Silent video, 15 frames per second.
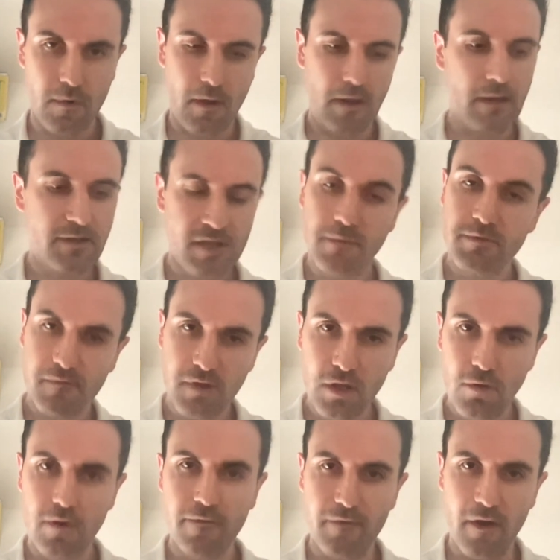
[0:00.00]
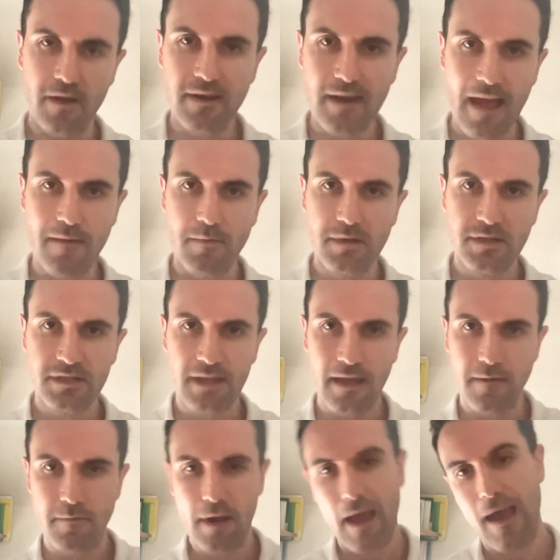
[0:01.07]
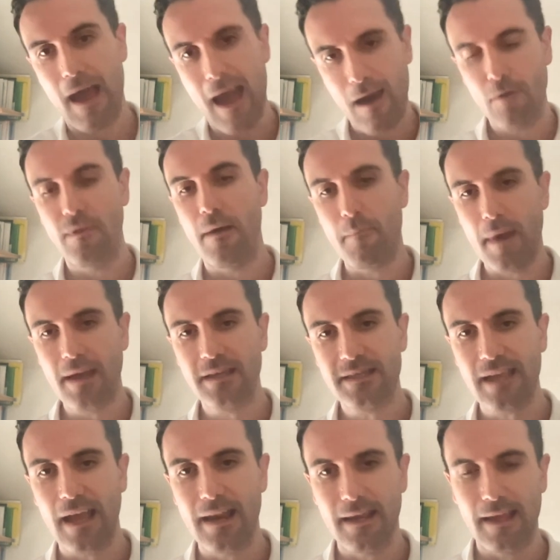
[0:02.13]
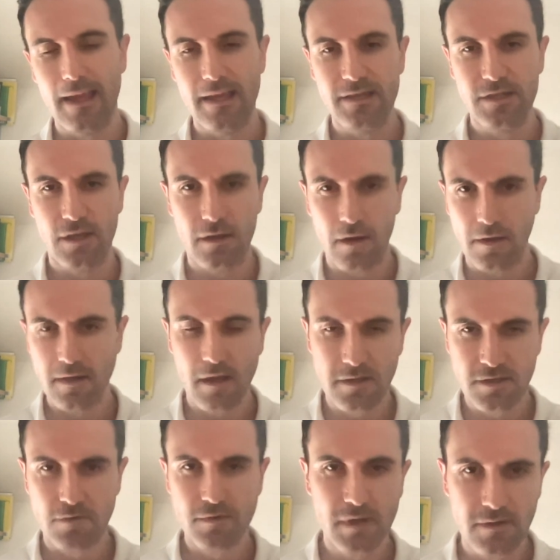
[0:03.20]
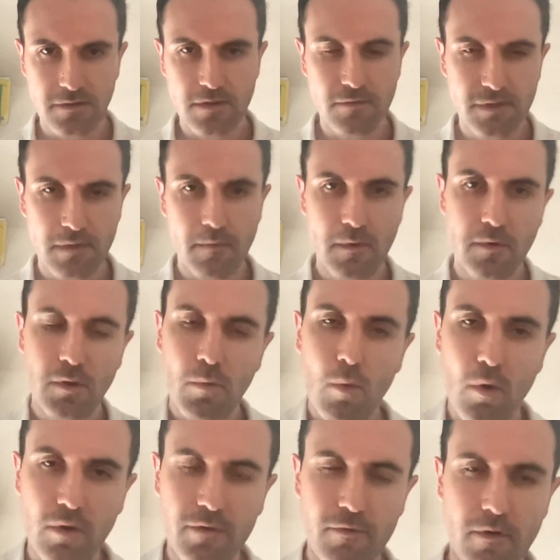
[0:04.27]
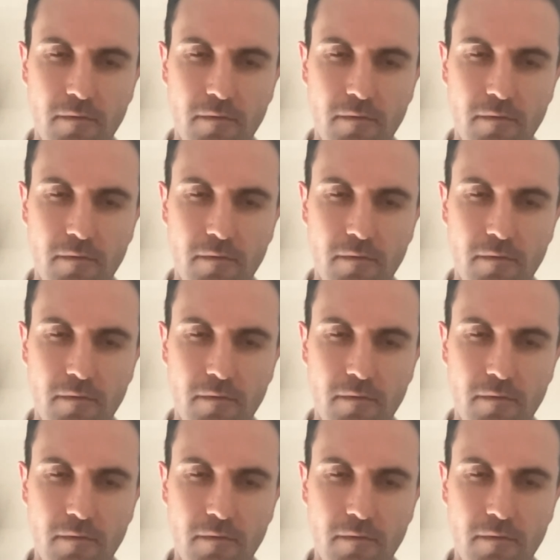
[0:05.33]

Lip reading: in terms of a unified naming scheme, how that makes scaling easier. Like, is there something you could walk through?